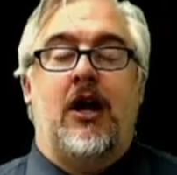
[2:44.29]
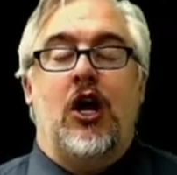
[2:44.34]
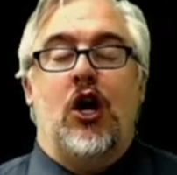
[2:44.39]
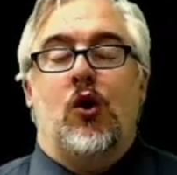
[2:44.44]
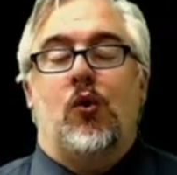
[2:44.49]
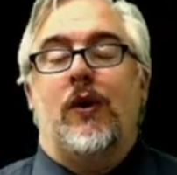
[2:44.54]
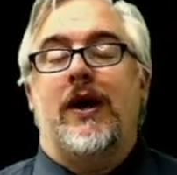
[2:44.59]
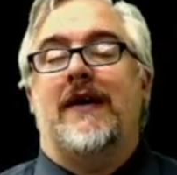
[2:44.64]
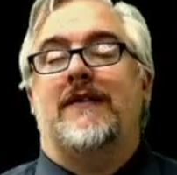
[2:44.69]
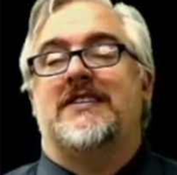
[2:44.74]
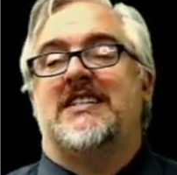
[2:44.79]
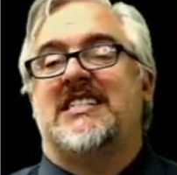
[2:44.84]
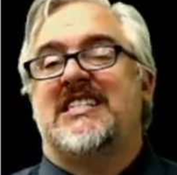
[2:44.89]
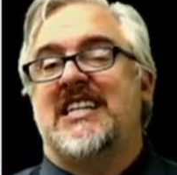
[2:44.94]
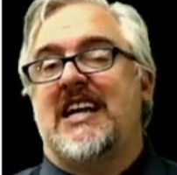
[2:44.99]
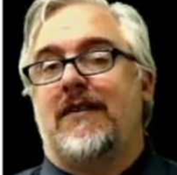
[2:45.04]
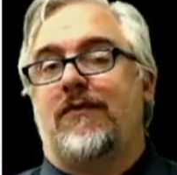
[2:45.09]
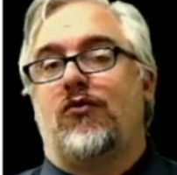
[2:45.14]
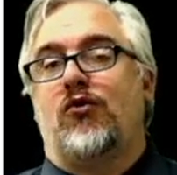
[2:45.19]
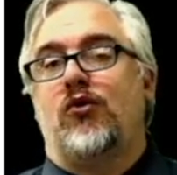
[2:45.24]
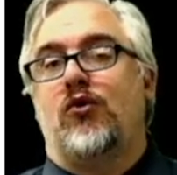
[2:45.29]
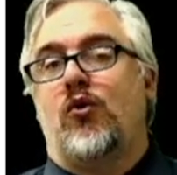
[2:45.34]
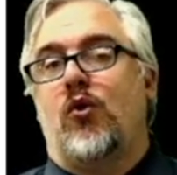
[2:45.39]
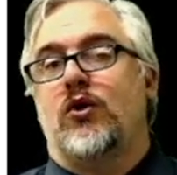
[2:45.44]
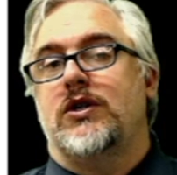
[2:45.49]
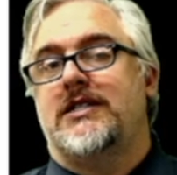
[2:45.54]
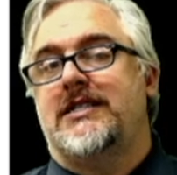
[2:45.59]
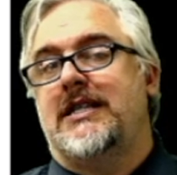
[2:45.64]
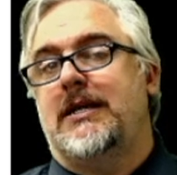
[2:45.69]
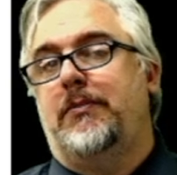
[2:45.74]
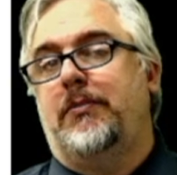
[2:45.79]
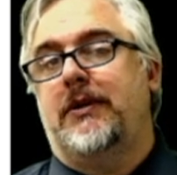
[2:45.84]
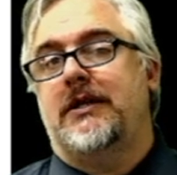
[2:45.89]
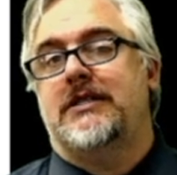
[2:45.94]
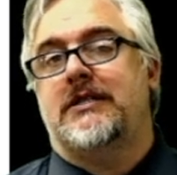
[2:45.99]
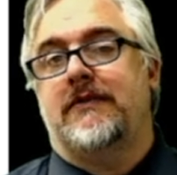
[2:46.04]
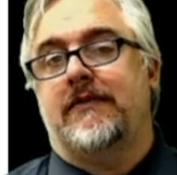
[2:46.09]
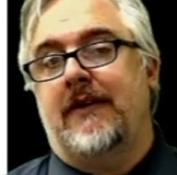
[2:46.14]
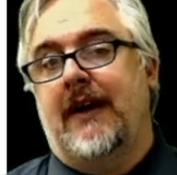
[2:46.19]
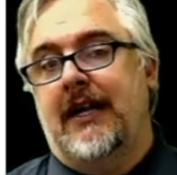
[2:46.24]
We have several course templates
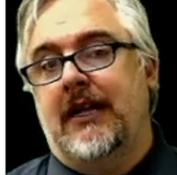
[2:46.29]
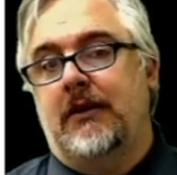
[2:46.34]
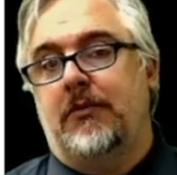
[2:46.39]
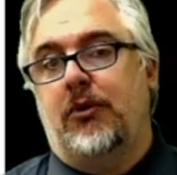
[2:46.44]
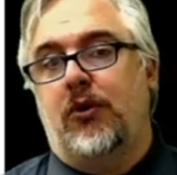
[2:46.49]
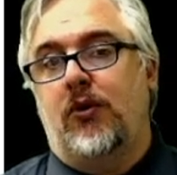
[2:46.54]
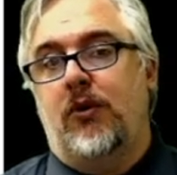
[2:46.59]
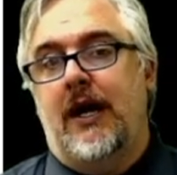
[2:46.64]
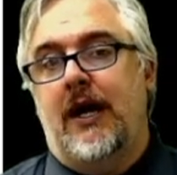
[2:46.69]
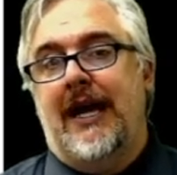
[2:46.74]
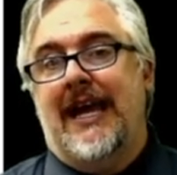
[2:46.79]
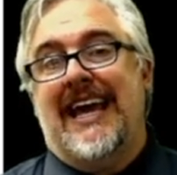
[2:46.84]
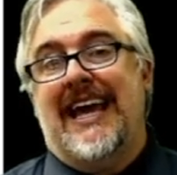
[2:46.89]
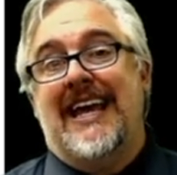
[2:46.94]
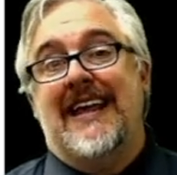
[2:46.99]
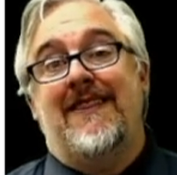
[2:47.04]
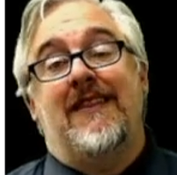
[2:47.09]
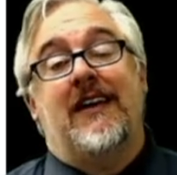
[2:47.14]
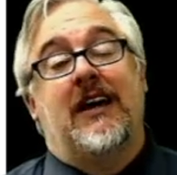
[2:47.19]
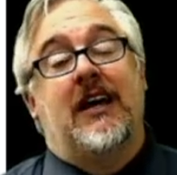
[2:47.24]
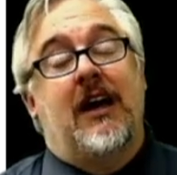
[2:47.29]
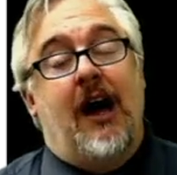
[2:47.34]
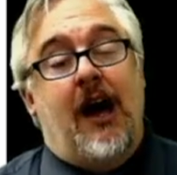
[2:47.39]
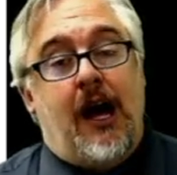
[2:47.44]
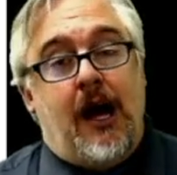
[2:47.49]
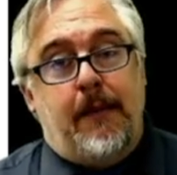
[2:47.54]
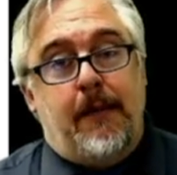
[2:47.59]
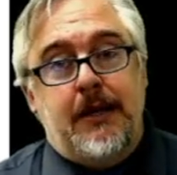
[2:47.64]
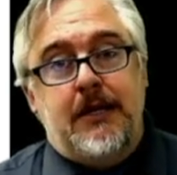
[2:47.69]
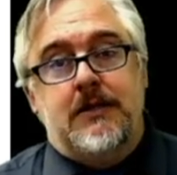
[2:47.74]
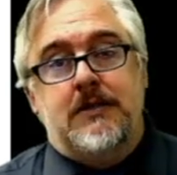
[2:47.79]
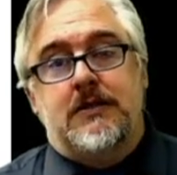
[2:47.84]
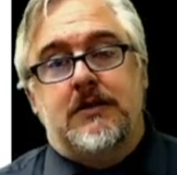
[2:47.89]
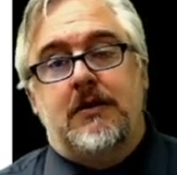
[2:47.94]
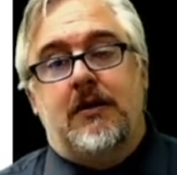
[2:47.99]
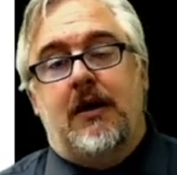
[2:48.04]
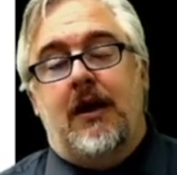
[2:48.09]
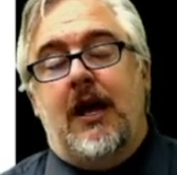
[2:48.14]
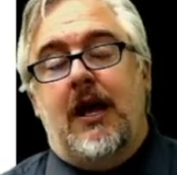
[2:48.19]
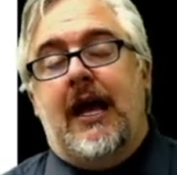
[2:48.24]
available in the comments
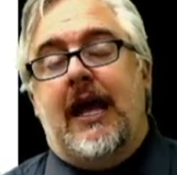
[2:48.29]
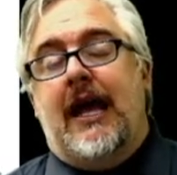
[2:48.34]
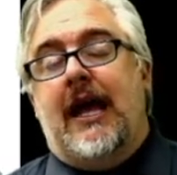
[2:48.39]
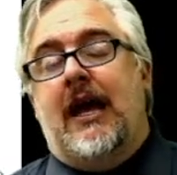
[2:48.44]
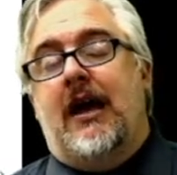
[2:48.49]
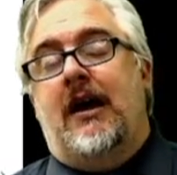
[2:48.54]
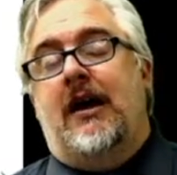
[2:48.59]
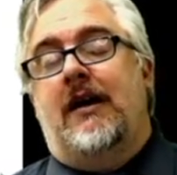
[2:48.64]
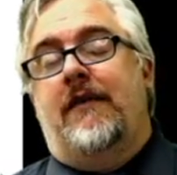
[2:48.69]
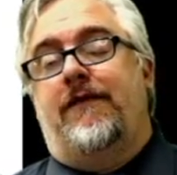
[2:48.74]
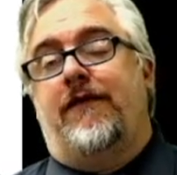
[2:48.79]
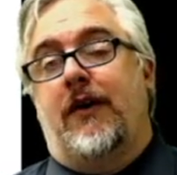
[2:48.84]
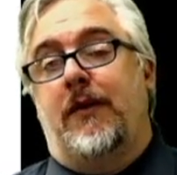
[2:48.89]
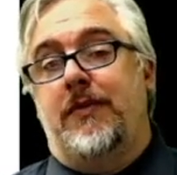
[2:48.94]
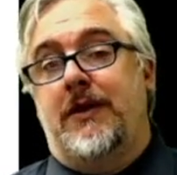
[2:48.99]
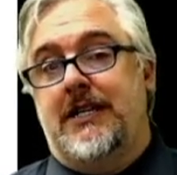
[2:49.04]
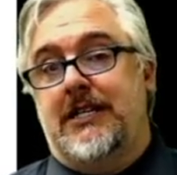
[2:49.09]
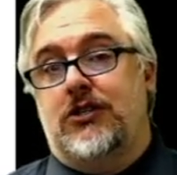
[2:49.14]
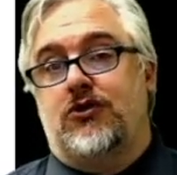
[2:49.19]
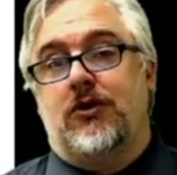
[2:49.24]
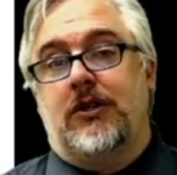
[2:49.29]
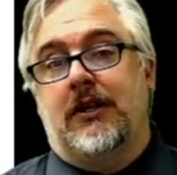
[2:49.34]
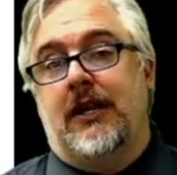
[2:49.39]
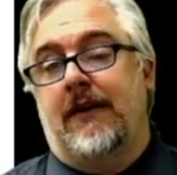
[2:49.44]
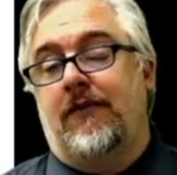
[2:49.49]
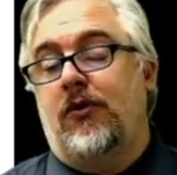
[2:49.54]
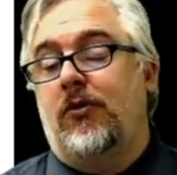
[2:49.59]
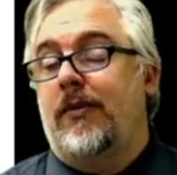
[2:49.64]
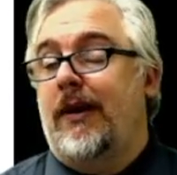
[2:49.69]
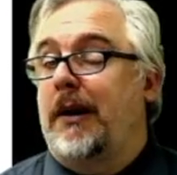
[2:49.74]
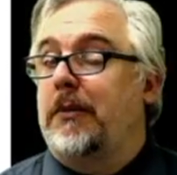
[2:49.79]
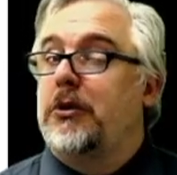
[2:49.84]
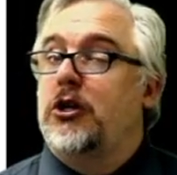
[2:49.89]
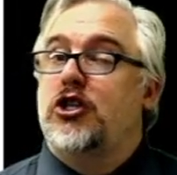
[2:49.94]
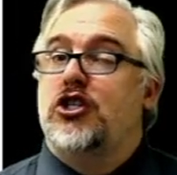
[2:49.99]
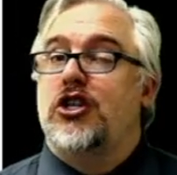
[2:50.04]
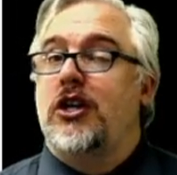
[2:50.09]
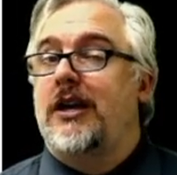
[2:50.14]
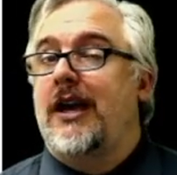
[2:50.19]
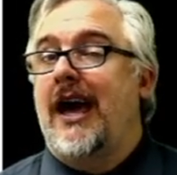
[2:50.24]
from the district level, and I'm going to
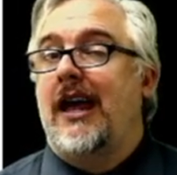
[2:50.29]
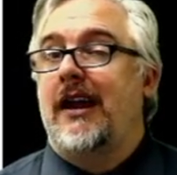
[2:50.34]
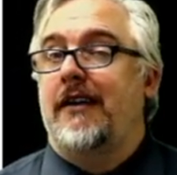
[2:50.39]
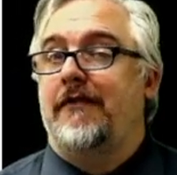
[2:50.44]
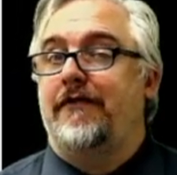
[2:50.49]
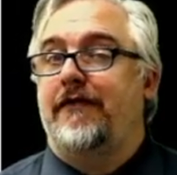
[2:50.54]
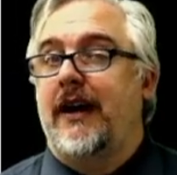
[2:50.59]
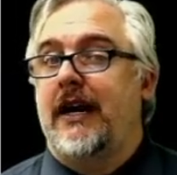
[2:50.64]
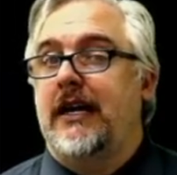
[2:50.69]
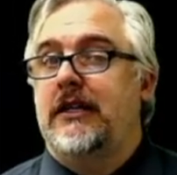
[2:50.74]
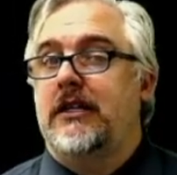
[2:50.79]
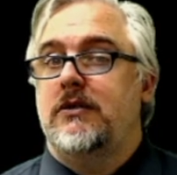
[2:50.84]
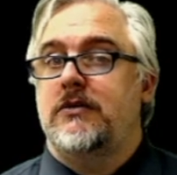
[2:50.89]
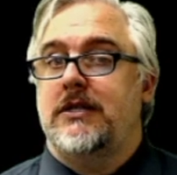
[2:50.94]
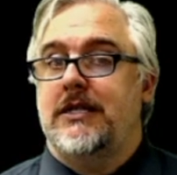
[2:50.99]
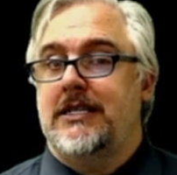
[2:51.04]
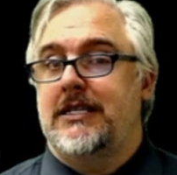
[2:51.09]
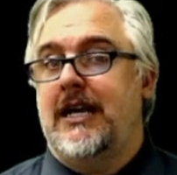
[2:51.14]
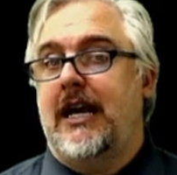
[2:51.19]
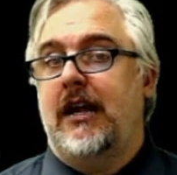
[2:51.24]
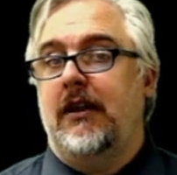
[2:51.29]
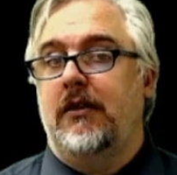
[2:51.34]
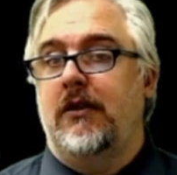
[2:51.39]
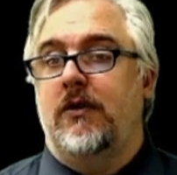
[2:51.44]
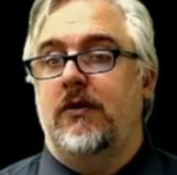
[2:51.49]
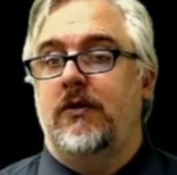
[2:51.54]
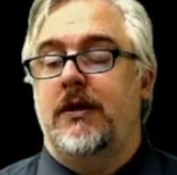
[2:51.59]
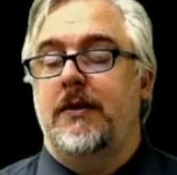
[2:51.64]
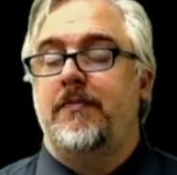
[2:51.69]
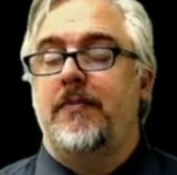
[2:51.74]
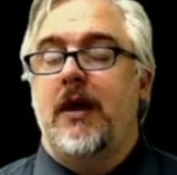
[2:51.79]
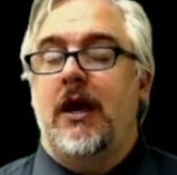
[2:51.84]
show you how to find those and download them.